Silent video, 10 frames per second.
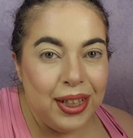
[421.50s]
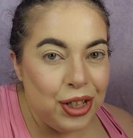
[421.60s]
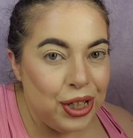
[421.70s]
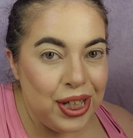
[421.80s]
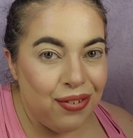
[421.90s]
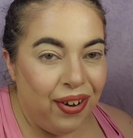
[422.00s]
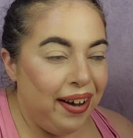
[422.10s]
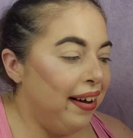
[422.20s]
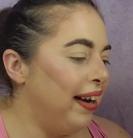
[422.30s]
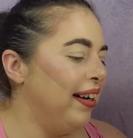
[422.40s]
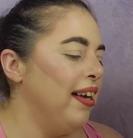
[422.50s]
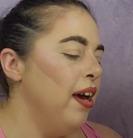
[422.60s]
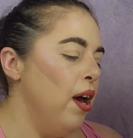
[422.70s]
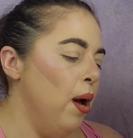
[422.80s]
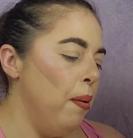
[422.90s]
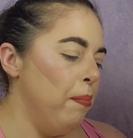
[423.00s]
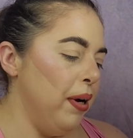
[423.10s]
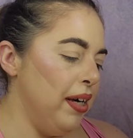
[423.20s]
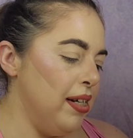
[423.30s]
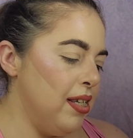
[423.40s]
She's fine.
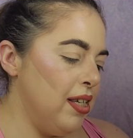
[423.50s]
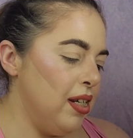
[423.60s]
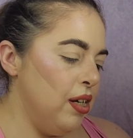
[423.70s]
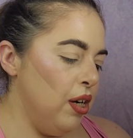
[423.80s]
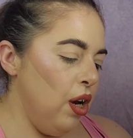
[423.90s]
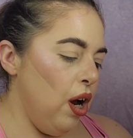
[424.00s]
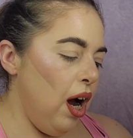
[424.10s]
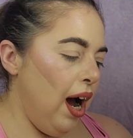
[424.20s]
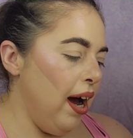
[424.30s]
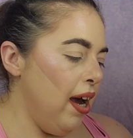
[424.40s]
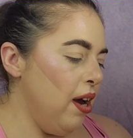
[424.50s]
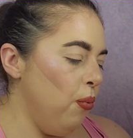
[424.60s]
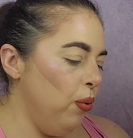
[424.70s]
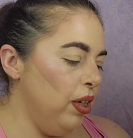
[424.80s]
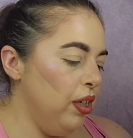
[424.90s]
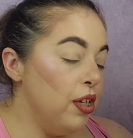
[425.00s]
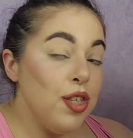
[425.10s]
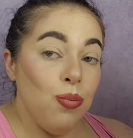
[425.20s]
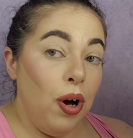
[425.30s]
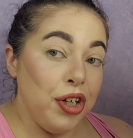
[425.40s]
But I will
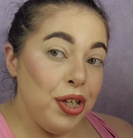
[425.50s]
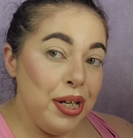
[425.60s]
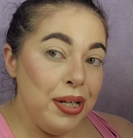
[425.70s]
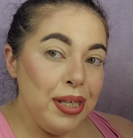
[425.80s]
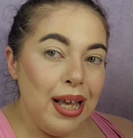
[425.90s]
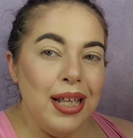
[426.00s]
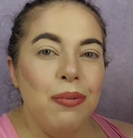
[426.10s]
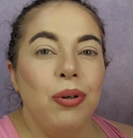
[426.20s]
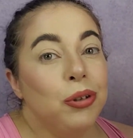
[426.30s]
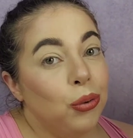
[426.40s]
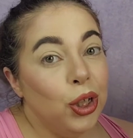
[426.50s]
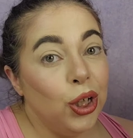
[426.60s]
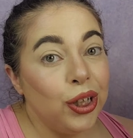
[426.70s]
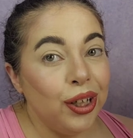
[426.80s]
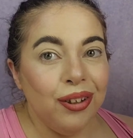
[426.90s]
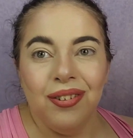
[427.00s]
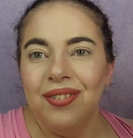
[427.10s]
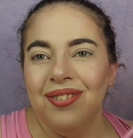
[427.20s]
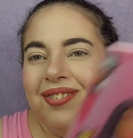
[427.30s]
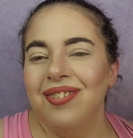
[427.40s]
swatch these and then we'll do a look.
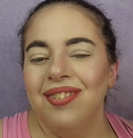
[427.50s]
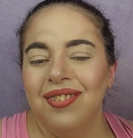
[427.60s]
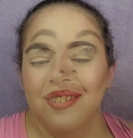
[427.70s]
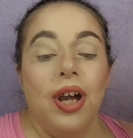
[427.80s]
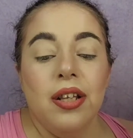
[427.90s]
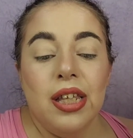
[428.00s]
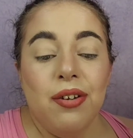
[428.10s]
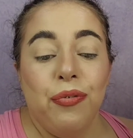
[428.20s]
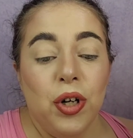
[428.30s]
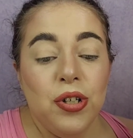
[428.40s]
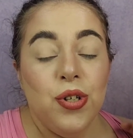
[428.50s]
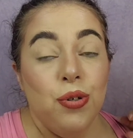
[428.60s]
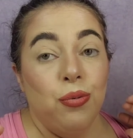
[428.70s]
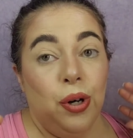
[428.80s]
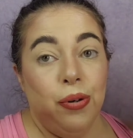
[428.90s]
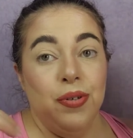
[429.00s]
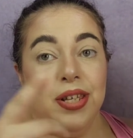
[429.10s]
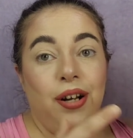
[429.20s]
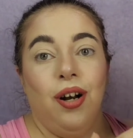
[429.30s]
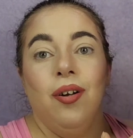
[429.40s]
Okay, I've got the first two rows
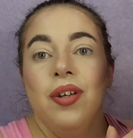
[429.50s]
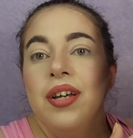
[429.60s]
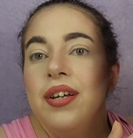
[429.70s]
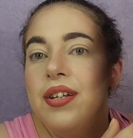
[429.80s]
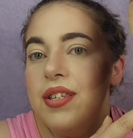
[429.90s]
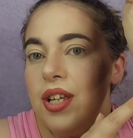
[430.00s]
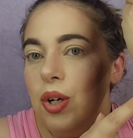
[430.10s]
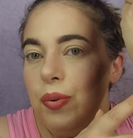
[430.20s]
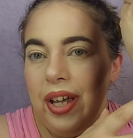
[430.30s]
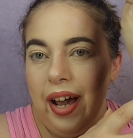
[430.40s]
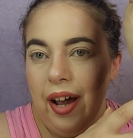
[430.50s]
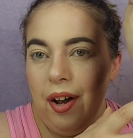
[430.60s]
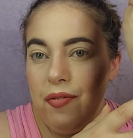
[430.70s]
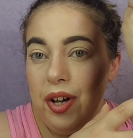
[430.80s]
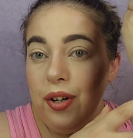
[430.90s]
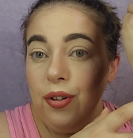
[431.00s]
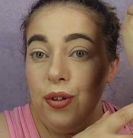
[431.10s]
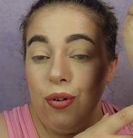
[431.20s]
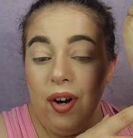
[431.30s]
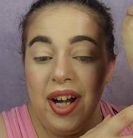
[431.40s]
here. So we have
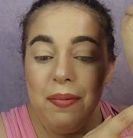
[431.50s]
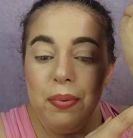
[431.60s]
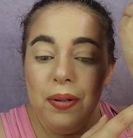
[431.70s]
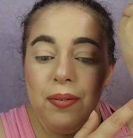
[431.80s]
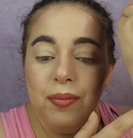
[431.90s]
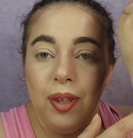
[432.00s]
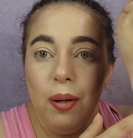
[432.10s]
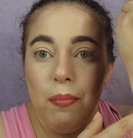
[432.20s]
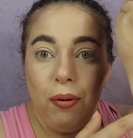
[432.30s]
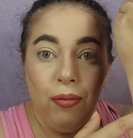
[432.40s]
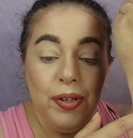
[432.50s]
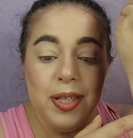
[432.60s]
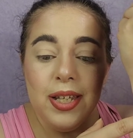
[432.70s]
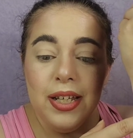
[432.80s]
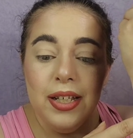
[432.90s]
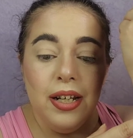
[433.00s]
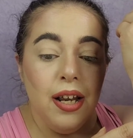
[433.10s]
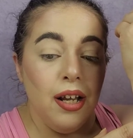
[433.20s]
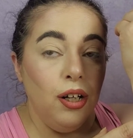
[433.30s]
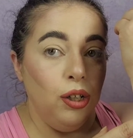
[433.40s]
Crepe,
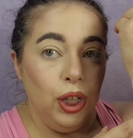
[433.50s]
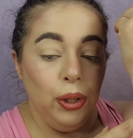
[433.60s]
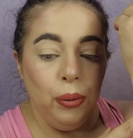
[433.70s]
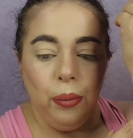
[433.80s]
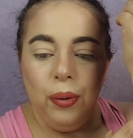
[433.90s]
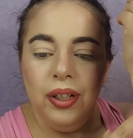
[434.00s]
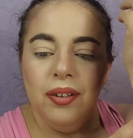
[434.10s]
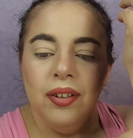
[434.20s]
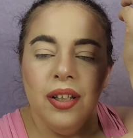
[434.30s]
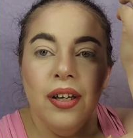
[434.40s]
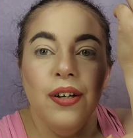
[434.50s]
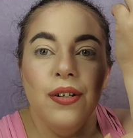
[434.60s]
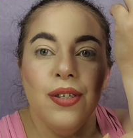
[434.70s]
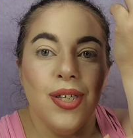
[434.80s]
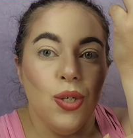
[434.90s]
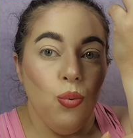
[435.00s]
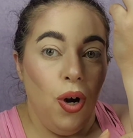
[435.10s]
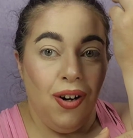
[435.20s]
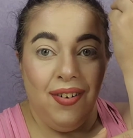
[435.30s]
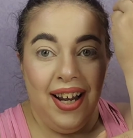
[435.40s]
Parisian Glow,
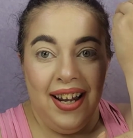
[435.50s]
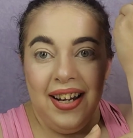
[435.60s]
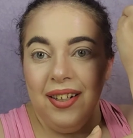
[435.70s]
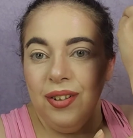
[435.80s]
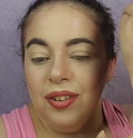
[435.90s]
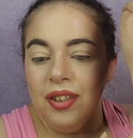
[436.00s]
Soiree,